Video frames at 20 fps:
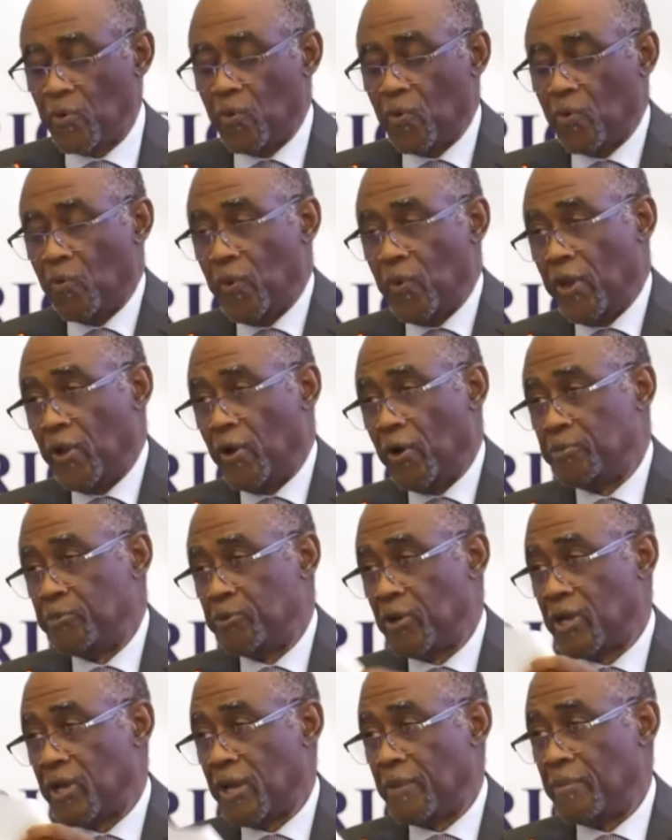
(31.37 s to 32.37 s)
We hope
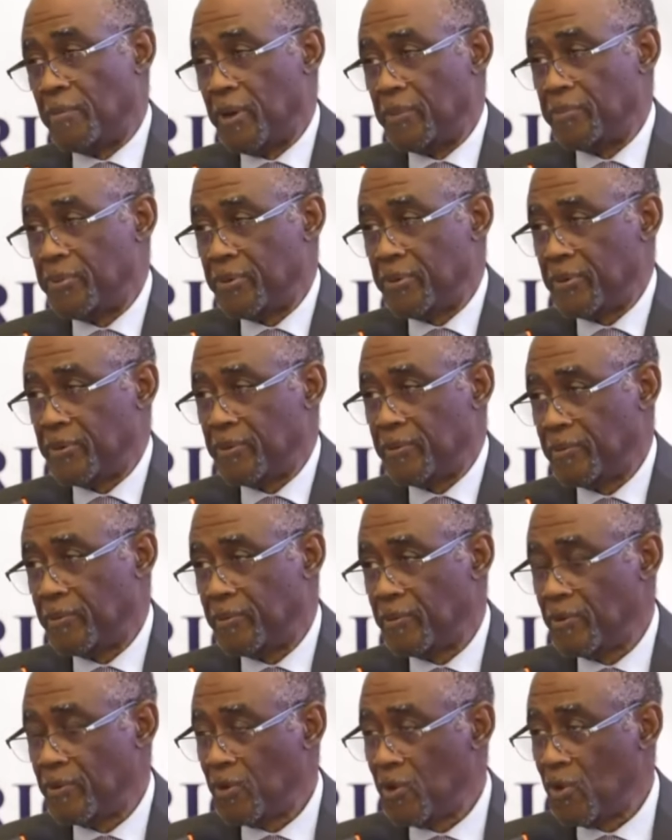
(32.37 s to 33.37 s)
to come up
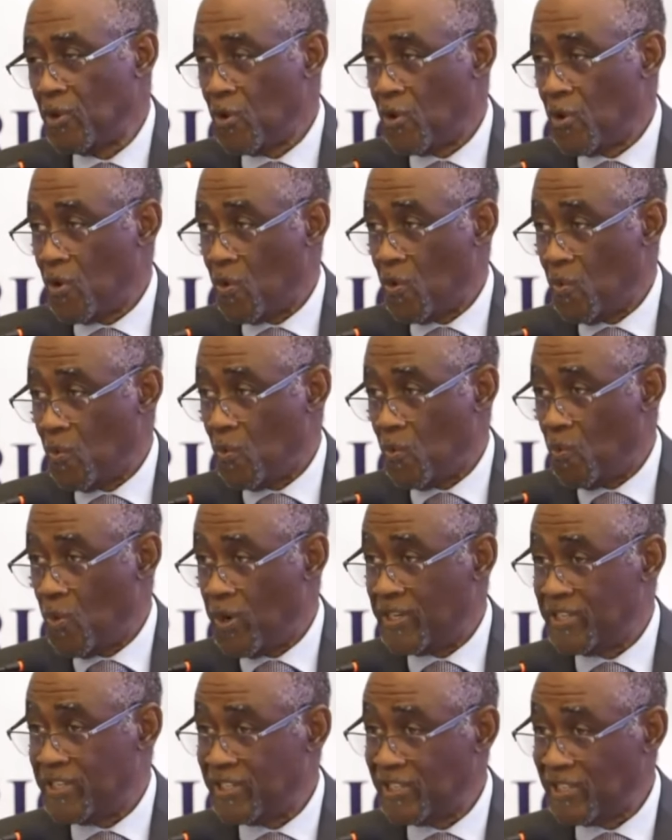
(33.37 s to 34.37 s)

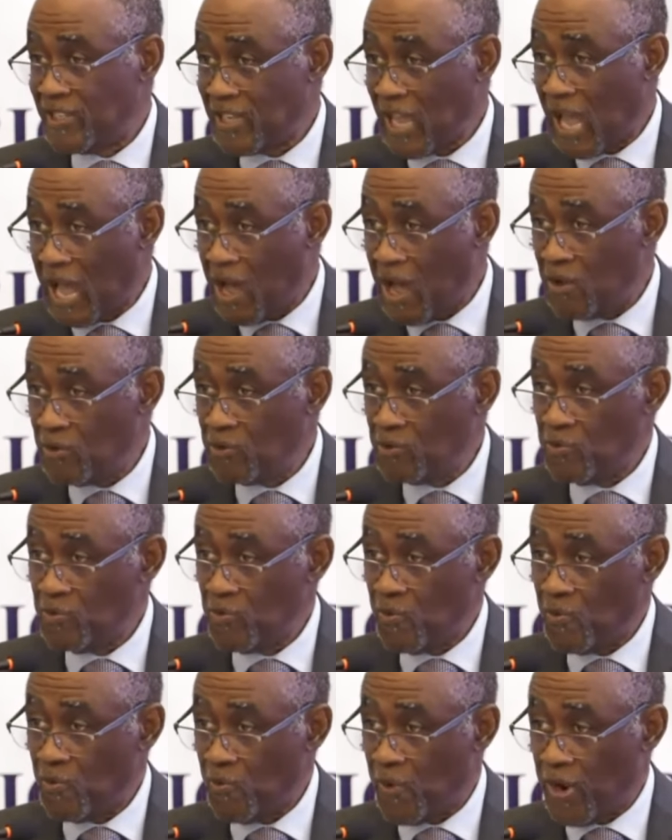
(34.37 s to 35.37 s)
with sound
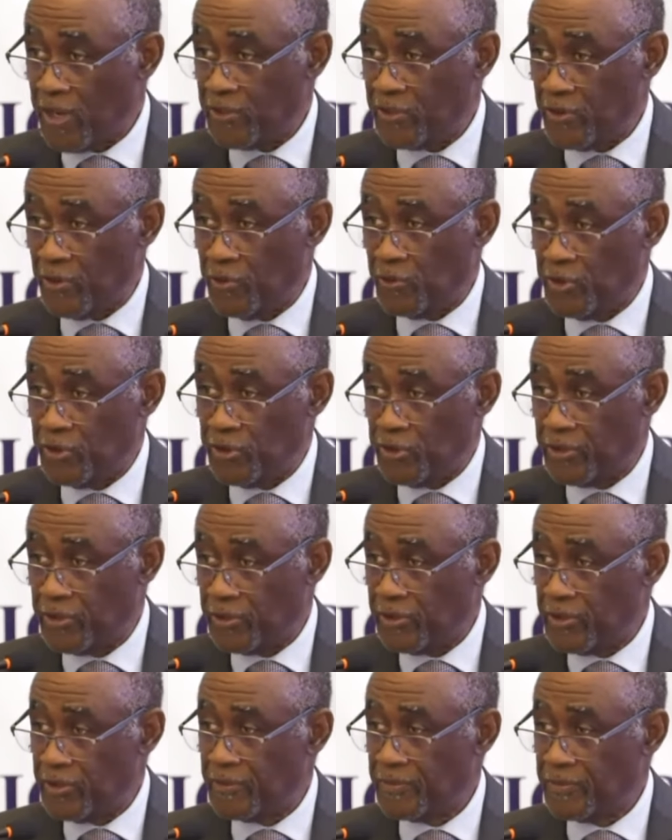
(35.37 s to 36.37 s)
resolutions,